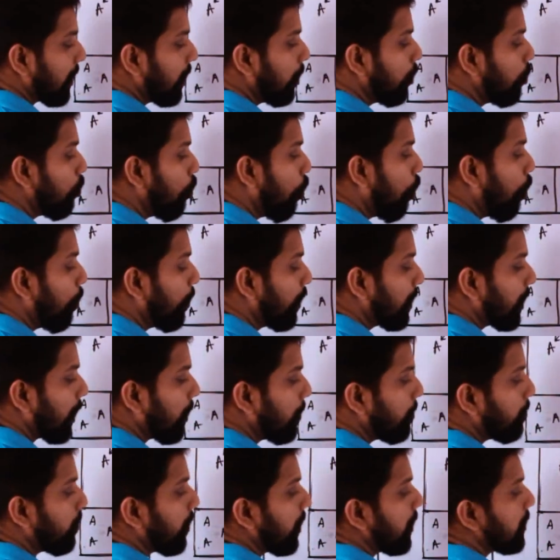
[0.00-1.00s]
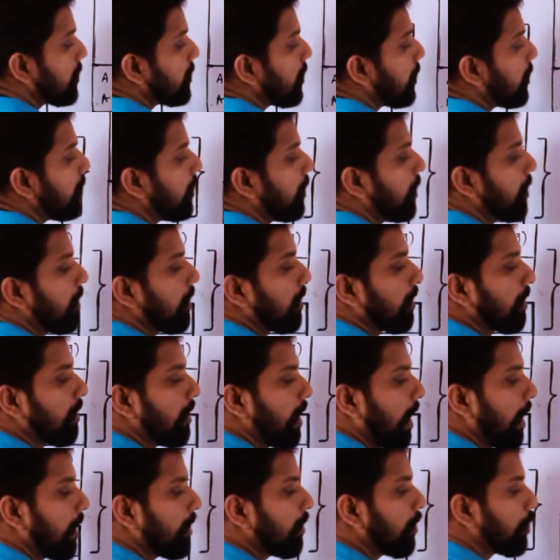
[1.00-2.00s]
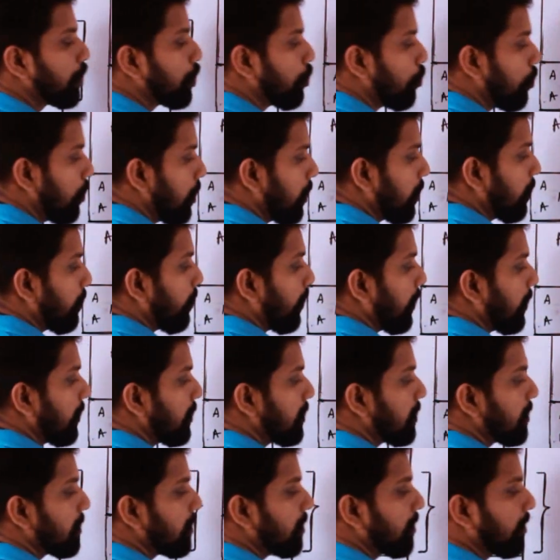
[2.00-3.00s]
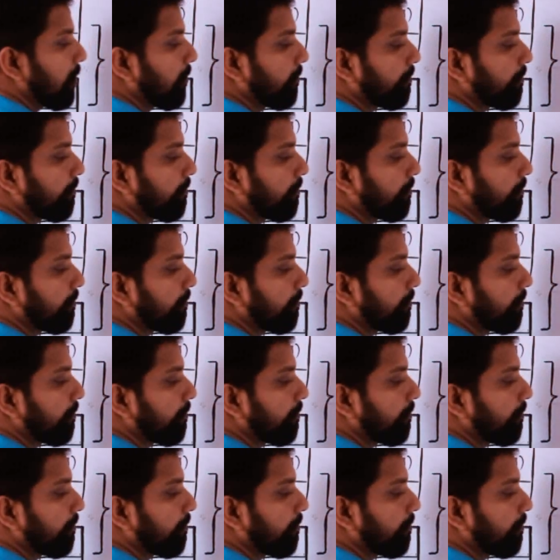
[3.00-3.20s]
a lower temperature than the two liquids.